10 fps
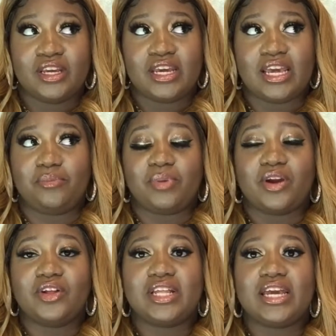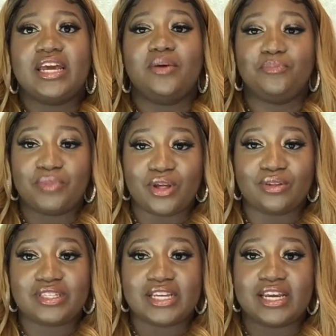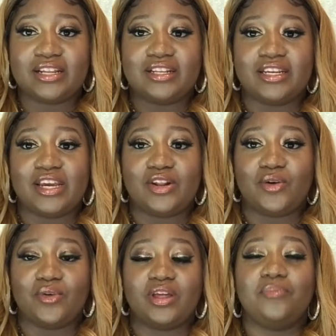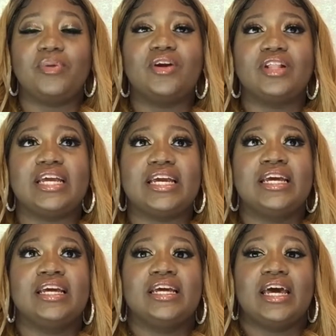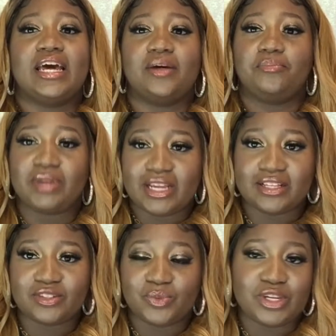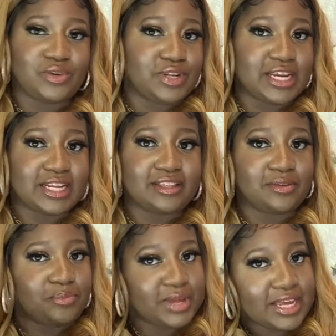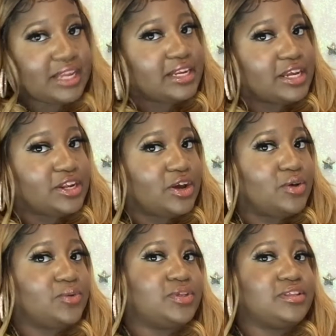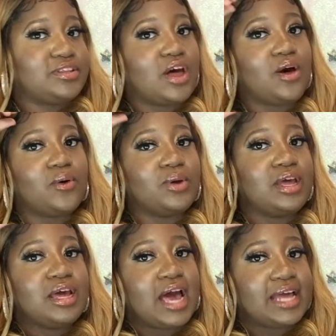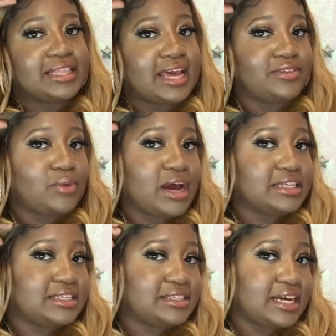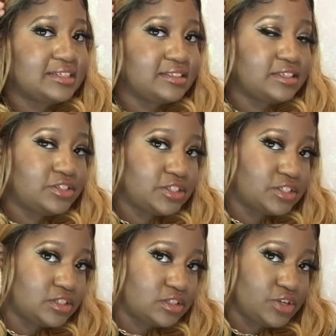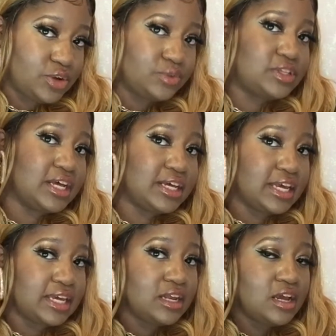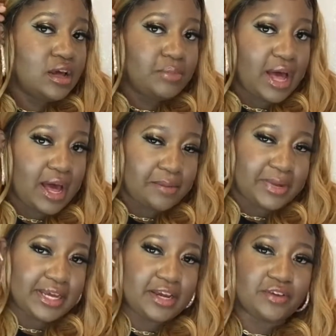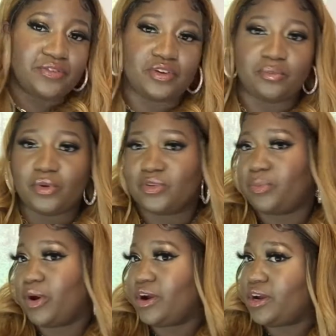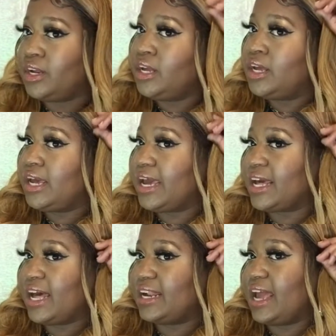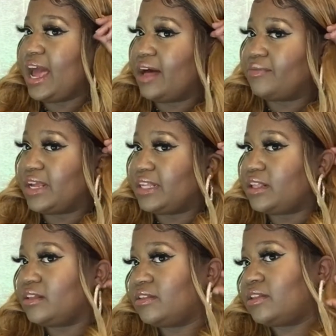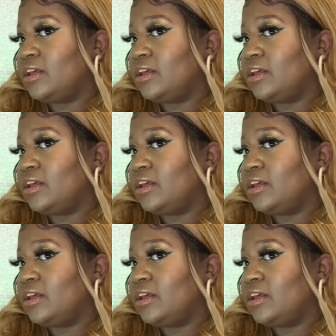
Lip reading: it barely melts, and you know, it barely bends when you need it to bend, you know. So that's why I decided to just, you know, tuck it behind my ear for the most part and kind of have like this,